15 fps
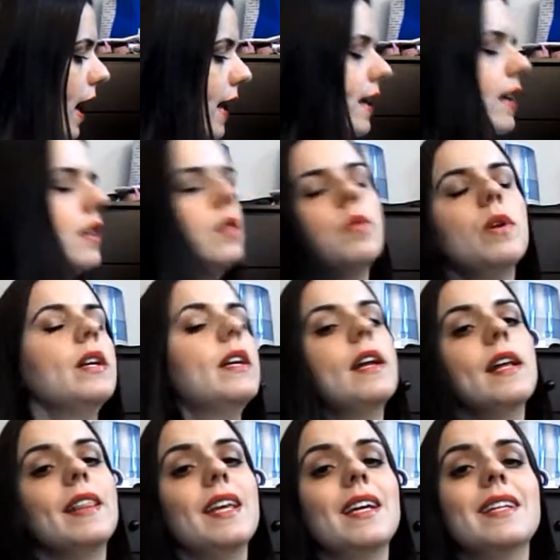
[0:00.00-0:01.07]
Another one, and
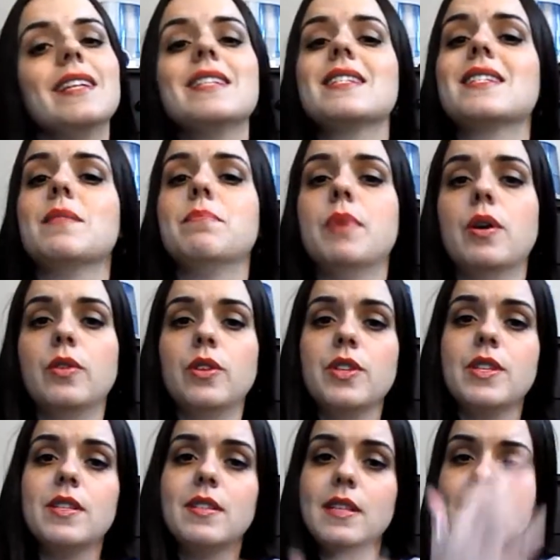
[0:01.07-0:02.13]
I think this is a
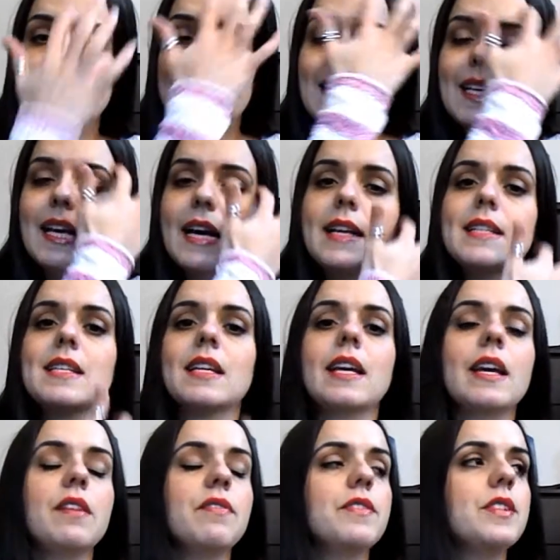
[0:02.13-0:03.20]
bonus, this is I got as a
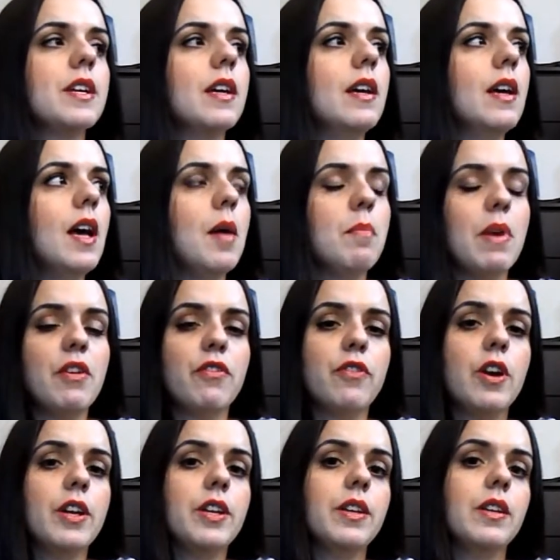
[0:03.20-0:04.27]
gift my
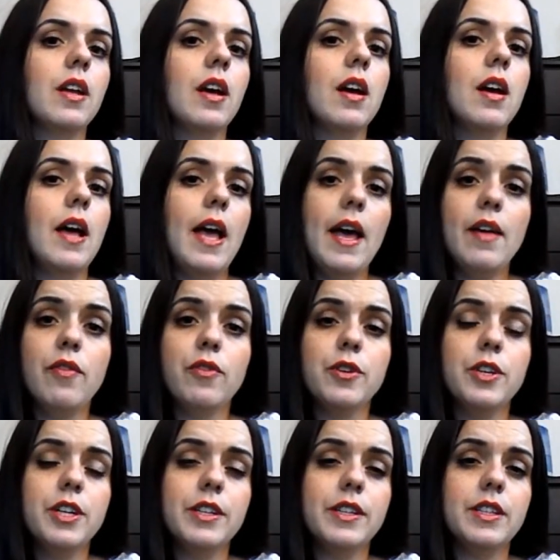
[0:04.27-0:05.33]
friend had
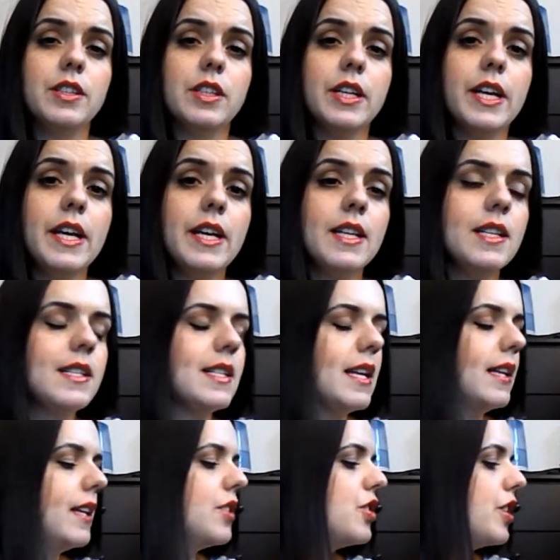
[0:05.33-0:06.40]
for their kids,
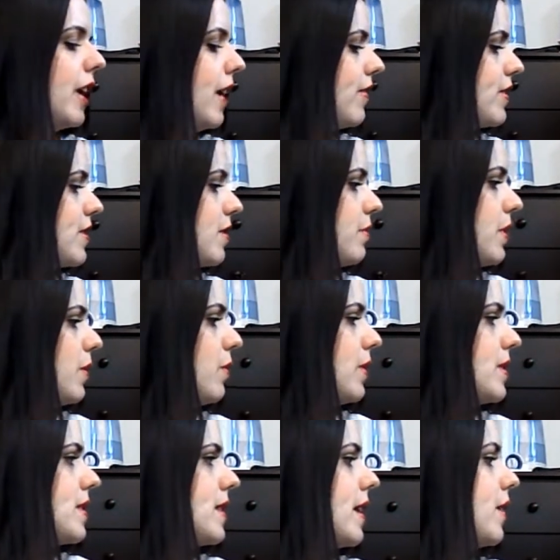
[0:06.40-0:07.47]
and then she gave it to me
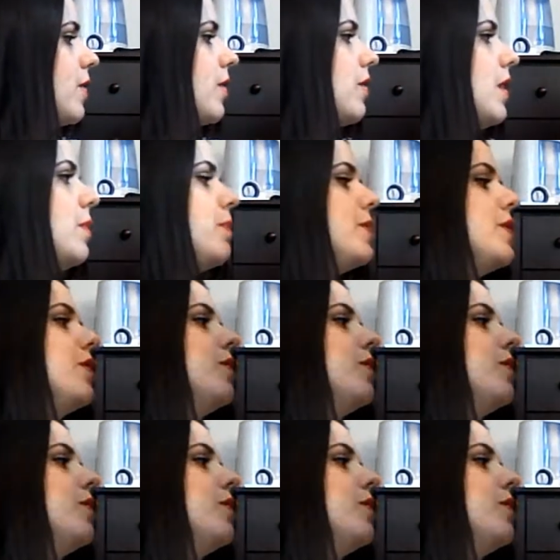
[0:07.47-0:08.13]
once they grow up